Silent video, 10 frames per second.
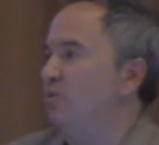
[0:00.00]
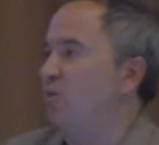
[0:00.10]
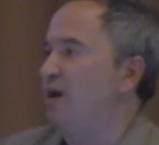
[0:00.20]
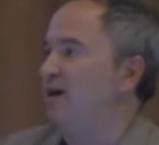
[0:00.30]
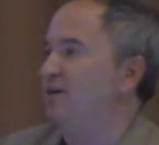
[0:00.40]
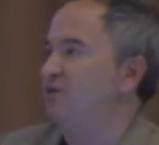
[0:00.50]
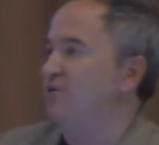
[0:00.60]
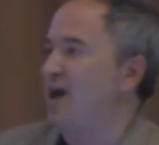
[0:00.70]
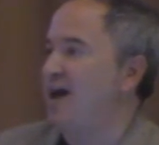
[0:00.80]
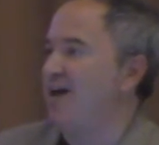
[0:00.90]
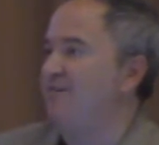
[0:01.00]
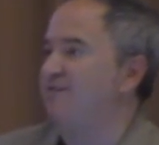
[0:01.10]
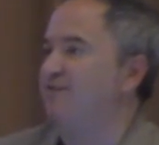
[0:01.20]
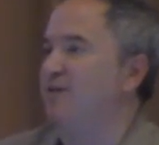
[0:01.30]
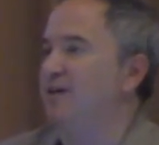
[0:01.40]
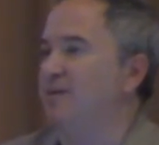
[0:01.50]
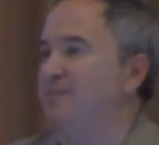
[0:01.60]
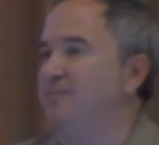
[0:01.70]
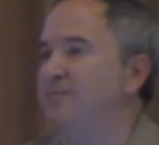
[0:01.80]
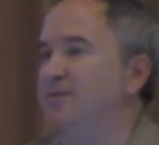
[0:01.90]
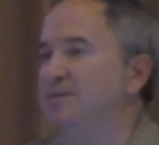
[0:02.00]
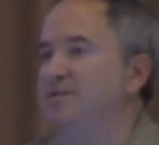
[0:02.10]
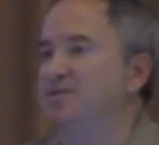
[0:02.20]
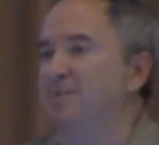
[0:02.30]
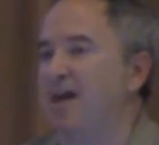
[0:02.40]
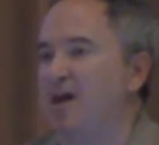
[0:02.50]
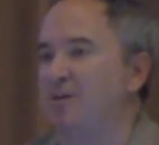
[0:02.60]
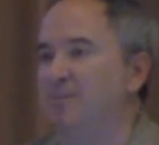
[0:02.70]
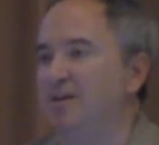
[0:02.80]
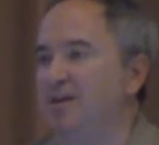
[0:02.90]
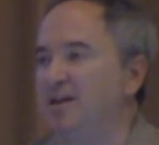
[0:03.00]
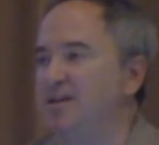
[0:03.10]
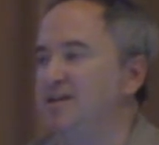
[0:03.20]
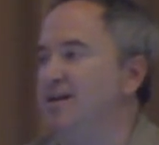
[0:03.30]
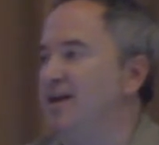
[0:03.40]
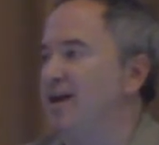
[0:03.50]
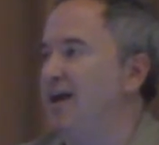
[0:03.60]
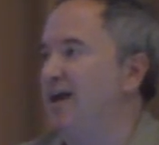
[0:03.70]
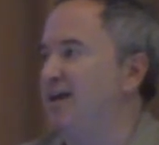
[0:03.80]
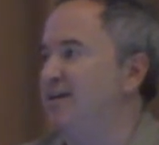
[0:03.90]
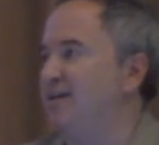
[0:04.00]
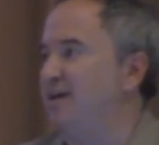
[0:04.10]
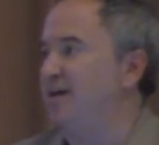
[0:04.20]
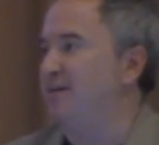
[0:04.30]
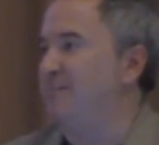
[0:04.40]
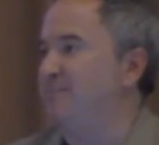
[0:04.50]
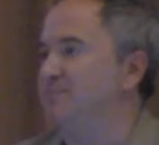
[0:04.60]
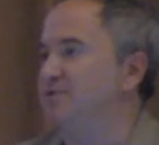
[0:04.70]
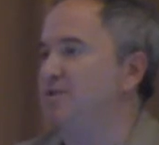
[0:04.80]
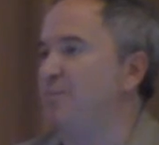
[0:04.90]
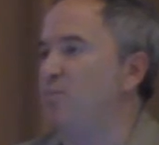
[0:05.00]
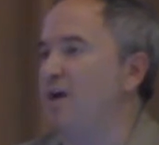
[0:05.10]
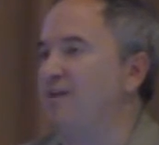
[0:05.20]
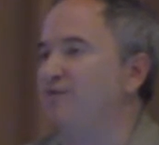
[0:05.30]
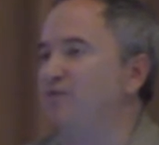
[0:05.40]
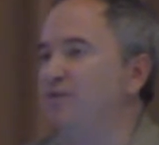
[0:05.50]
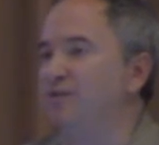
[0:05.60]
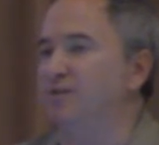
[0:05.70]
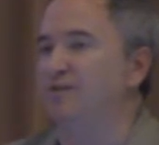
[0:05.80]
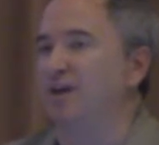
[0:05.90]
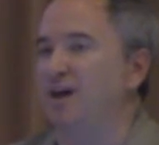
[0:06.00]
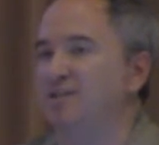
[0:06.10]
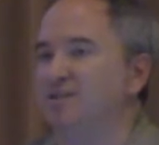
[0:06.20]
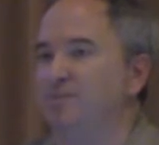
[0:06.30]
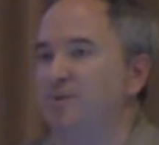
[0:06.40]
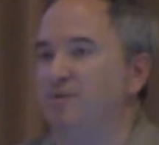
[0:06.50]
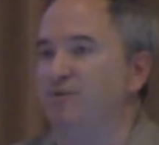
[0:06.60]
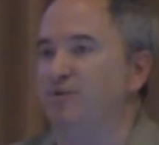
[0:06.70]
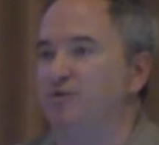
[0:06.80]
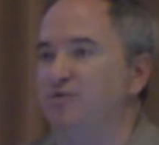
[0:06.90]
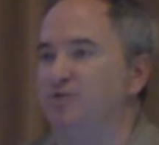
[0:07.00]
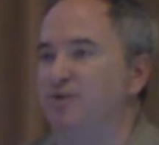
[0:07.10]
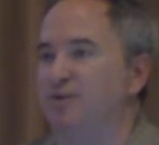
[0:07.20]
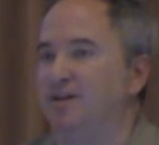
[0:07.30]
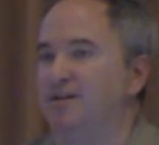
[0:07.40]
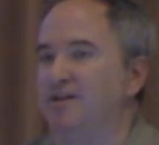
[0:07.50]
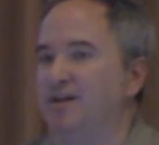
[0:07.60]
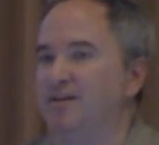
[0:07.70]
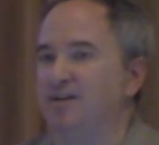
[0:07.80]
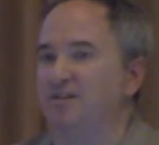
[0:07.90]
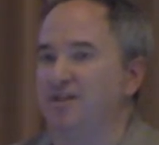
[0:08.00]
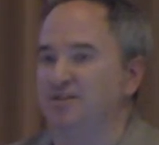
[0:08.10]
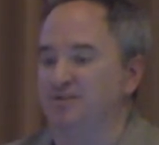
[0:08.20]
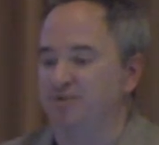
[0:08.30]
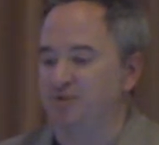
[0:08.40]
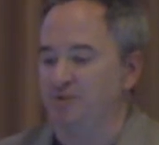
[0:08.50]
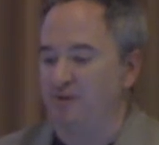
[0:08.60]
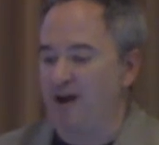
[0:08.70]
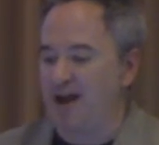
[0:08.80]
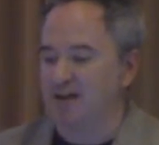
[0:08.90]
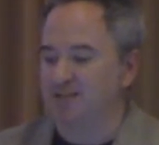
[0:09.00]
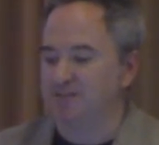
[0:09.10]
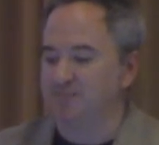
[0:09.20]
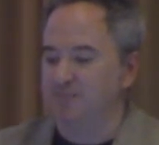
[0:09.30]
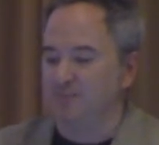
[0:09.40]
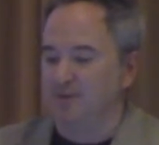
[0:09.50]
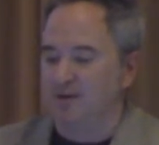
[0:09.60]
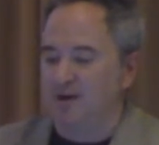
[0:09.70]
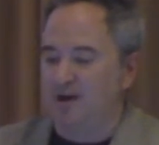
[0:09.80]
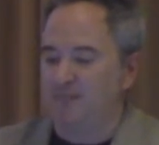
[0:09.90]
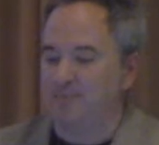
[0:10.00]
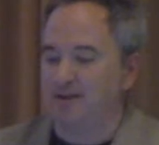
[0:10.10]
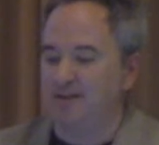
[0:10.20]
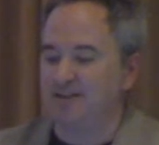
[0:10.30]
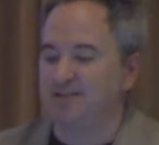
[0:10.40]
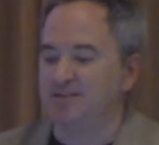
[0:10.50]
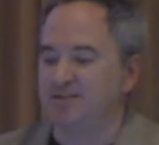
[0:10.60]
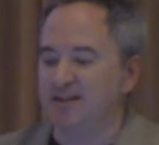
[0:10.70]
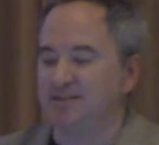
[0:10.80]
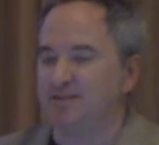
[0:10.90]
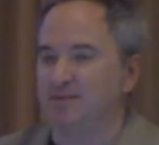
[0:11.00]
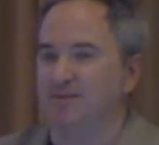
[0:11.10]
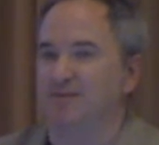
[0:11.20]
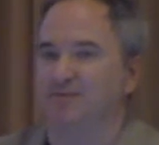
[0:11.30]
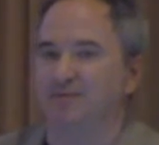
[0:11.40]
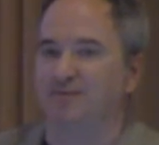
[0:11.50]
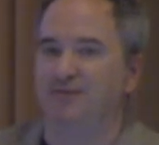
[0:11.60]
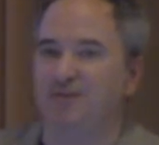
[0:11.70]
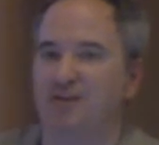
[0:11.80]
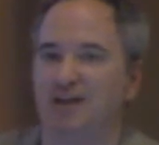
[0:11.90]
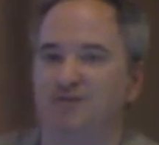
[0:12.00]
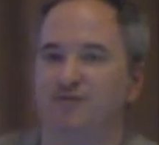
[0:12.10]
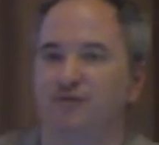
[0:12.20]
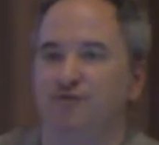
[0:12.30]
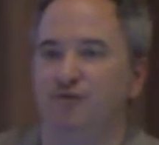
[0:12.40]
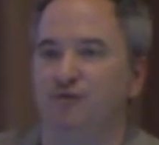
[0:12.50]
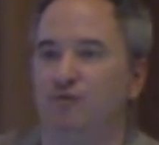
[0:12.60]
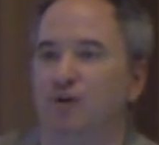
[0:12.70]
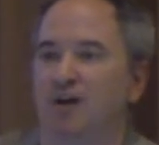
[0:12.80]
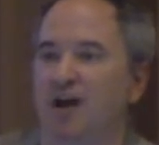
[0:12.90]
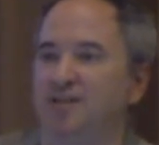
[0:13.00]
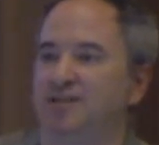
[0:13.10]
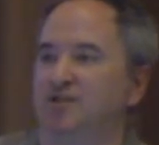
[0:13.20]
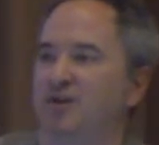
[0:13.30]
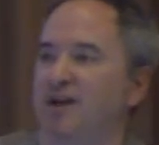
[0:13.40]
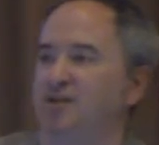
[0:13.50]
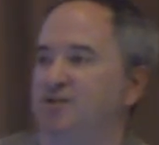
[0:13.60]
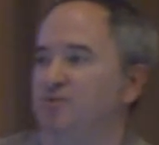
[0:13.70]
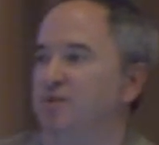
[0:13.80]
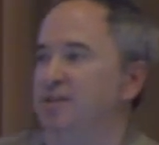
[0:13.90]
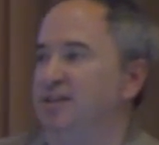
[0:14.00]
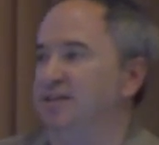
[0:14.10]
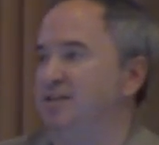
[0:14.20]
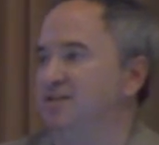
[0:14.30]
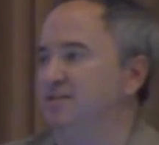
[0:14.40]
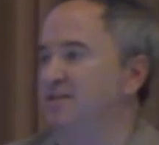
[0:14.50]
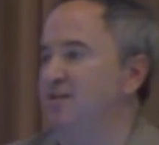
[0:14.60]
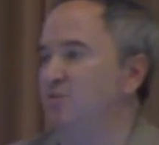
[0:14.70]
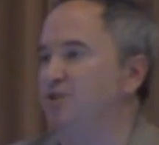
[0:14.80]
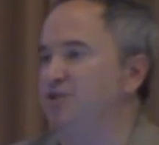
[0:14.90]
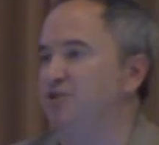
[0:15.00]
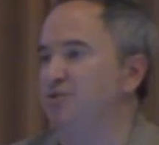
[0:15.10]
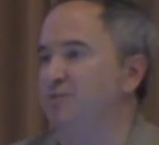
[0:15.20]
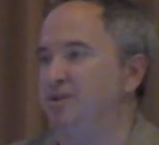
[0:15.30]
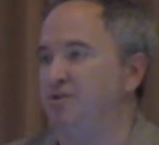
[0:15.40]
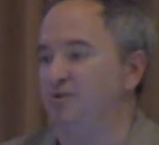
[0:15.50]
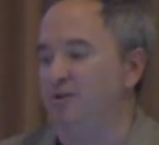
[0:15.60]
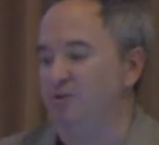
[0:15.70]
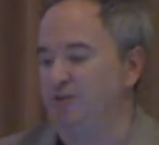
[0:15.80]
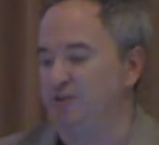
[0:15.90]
where you have some accountability and some way for the content to be reviewed so that nothing slips through the cracks. And that's a 50,000-foot view of what content strategy really is and what you should be doing